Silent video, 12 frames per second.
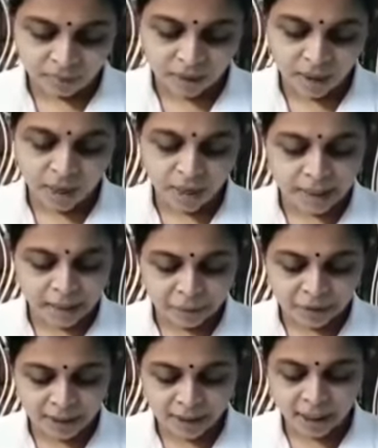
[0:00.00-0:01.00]
And
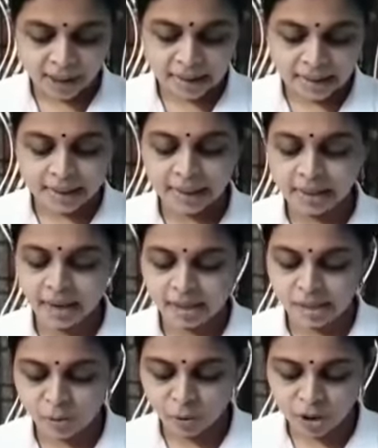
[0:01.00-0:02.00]
LPG can easily
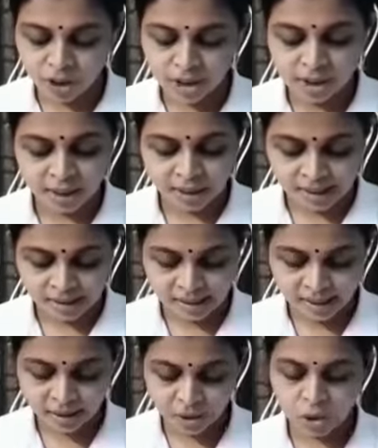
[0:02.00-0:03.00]
transport as
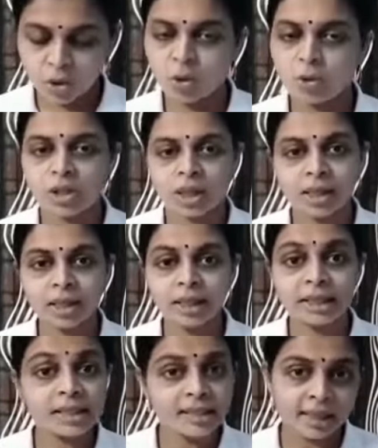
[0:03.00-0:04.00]
it is stored in
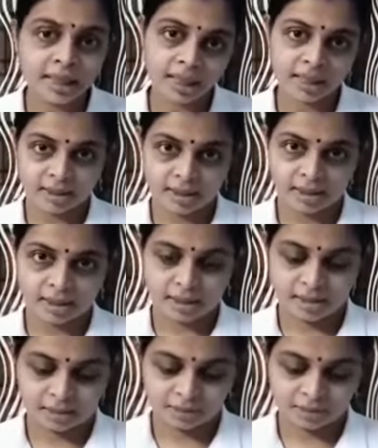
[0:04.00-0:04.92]
cylinders.